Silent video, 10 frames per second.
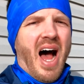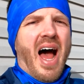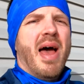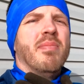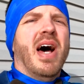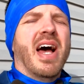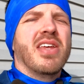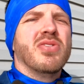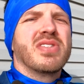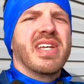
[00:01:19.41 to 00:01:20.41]
I am not
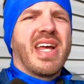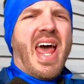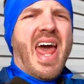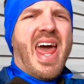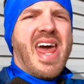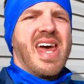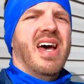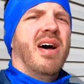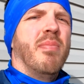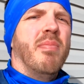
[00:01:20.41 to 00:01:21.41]
using a
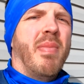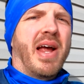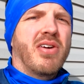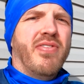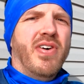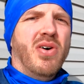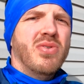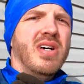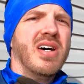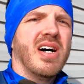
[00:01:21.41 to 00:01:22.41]

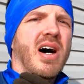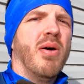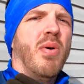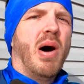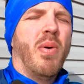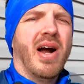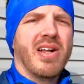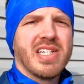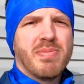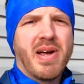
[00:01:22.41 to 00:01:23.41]
microphone, a
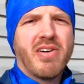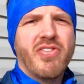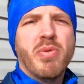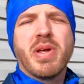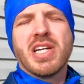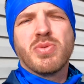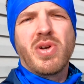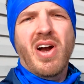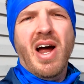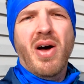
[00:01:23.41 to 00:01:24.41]
wireless microphone, because when
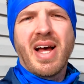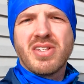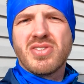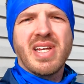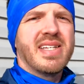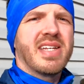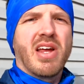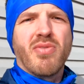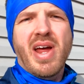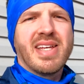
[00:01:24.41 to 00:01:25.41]
you're out exercising
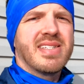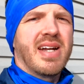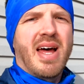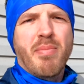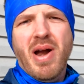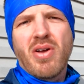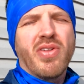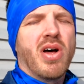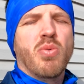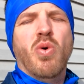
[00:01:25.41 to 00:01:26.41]
and racing, a
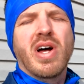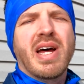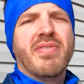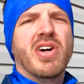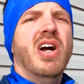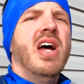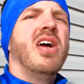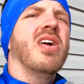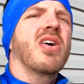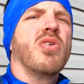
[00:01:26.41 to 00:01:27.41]
marathon, whatever,
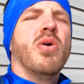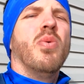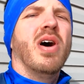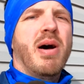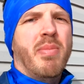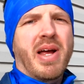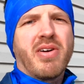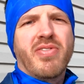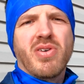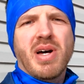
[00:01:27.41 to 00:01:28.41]
you're not going to want a
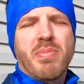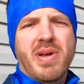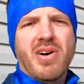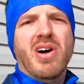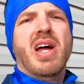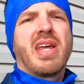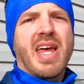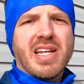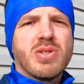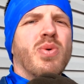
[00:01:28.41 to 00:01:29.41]
microphone up here
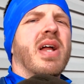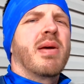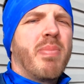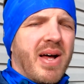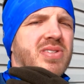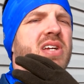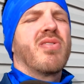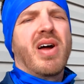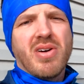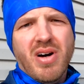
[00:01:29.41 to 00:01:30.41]
getting sweaty, bouncing
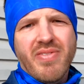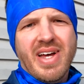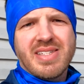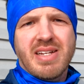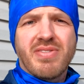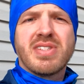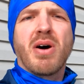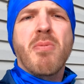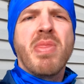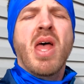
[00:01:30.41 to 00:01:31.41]
around, all of that stuff.
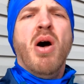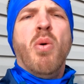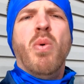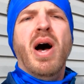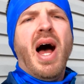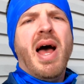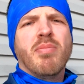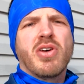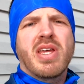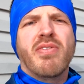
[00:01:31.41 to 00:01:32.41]
So what
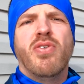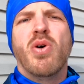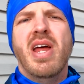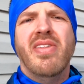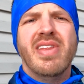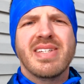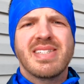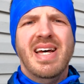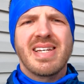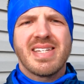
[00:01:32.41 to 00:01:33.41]
I'm looking for in this
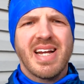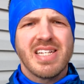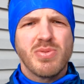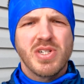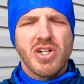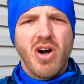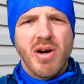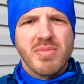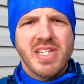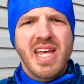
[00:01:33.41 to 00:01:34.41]
test, I gotta switch
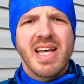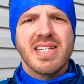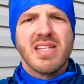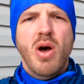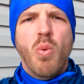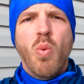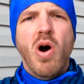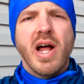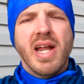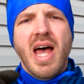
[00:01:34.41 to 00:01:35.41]
arms, is
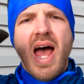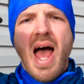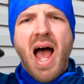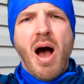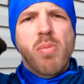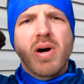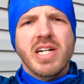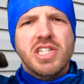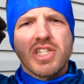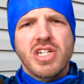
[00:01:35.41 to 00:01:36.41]
one, how
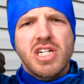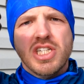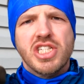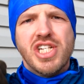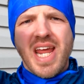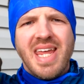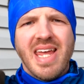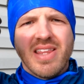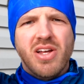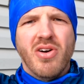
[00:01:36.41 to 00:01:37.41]
much
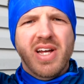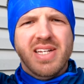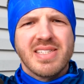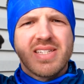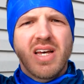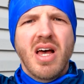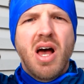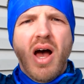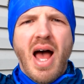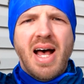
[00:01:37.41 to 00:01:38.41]
shaking there is
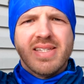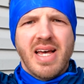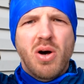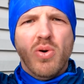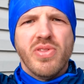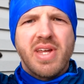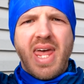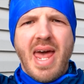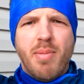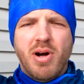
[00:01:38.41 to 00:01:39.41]
as I hold the
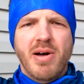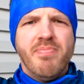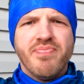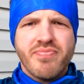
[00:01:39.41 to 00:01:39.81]
camera.